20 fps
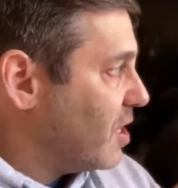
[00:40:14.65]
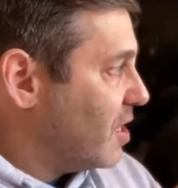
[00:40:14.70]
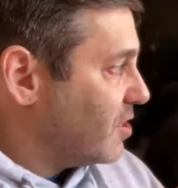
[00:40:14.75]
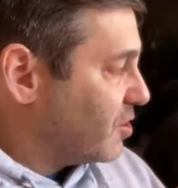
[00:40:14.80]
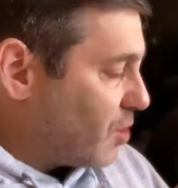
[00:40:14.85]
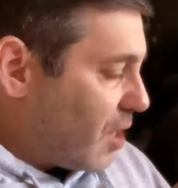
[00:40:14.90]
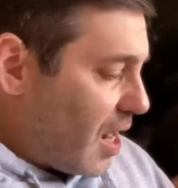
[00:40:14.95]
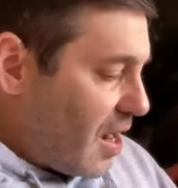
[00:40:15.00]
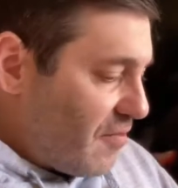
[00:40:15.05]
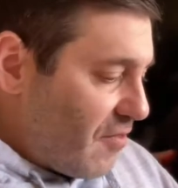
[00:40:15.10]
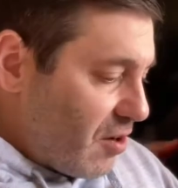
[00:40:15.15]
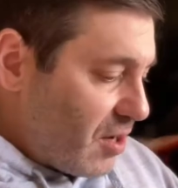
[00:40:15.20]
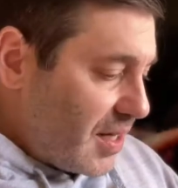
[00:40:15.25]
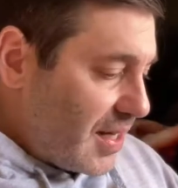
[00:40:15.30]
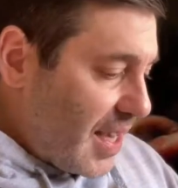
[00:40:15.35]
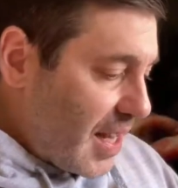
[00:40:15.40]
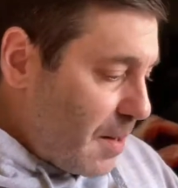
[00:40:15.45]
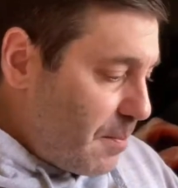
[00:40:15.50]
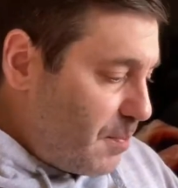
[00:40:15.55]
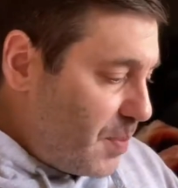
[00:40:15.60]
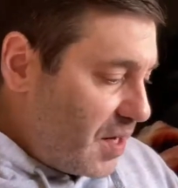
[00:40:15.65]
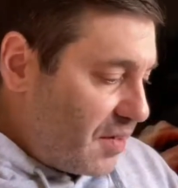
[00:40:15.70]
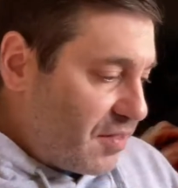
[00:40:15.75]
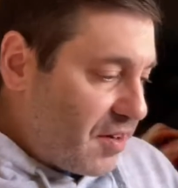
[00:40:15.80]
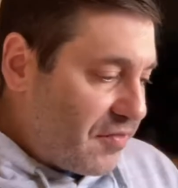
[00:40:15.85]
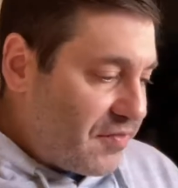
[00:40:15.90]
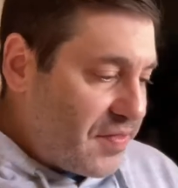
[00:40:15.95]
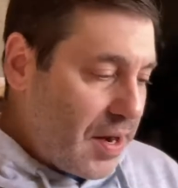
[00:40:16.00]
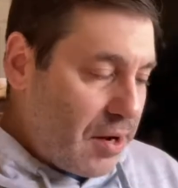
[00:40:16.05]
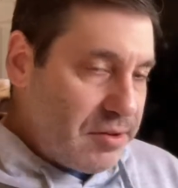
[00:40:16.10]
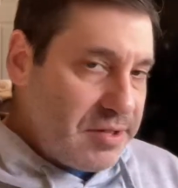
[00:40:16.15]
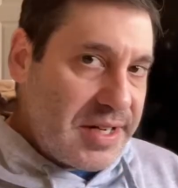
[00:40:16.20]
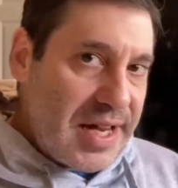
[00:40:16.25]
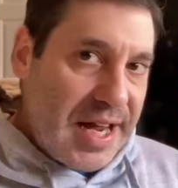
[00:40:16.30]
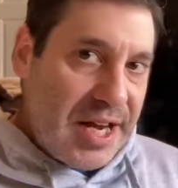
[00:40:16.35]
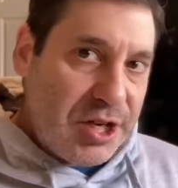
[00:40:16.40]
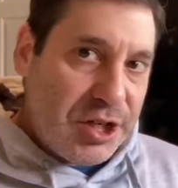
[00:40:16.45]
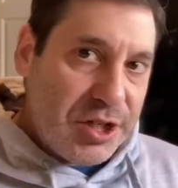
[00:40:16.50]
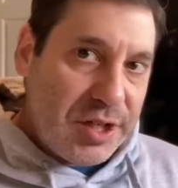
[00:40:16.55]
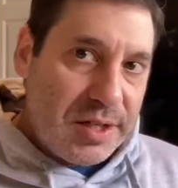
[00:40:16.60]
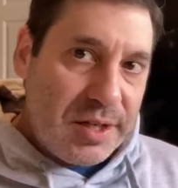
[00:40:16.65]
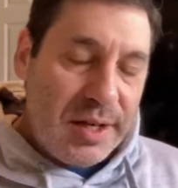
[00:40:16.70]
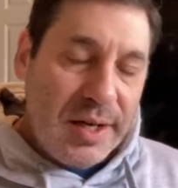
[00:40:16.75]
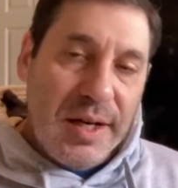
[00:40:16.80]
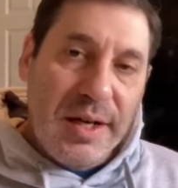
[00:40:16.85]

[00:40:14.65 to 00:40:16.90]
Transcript: So I've already got a bit of a foundation